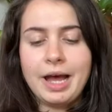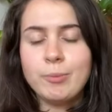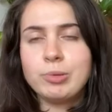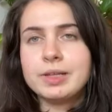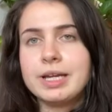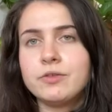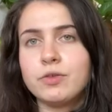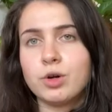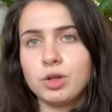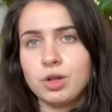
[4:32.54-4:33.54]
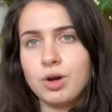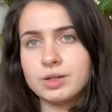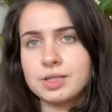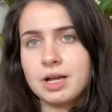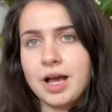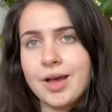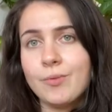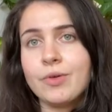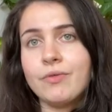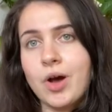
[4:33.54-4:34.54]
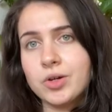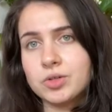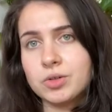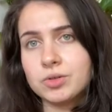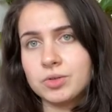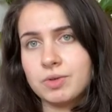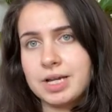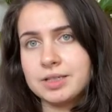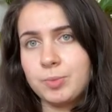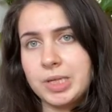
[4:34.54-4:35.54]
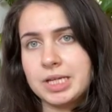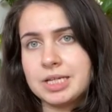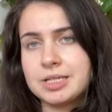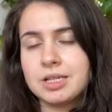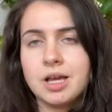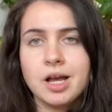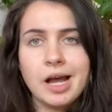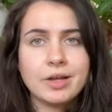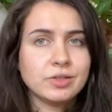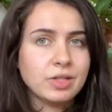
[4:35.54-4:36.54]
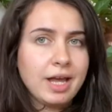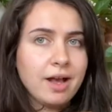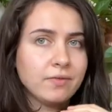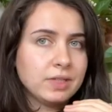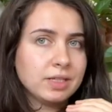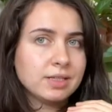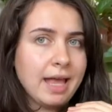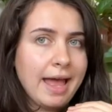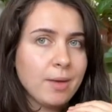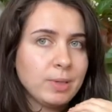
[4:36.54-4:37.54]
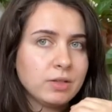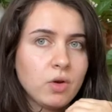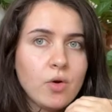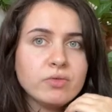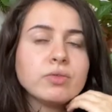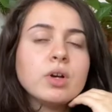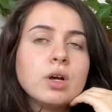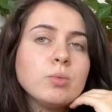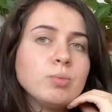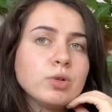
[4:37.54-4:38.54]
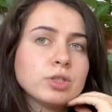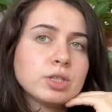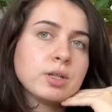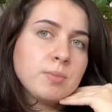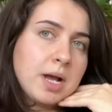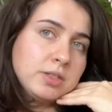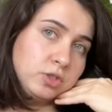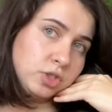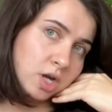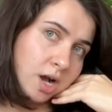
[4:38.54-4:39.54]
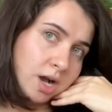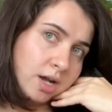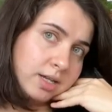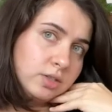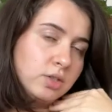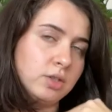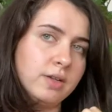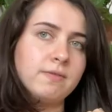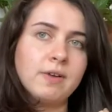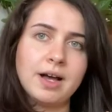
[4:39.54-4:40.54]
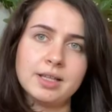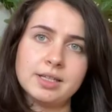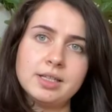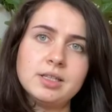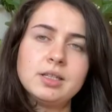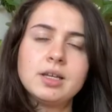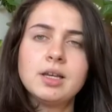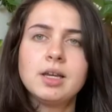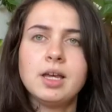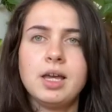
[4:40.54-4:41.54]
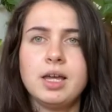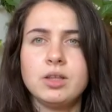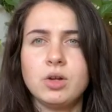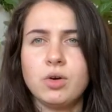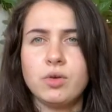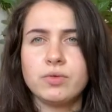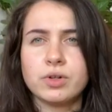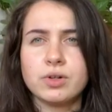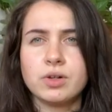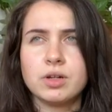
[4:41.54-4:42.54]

played for a long time without shoulder rest because I used to have this habit of pushing my jaw into the violin, and over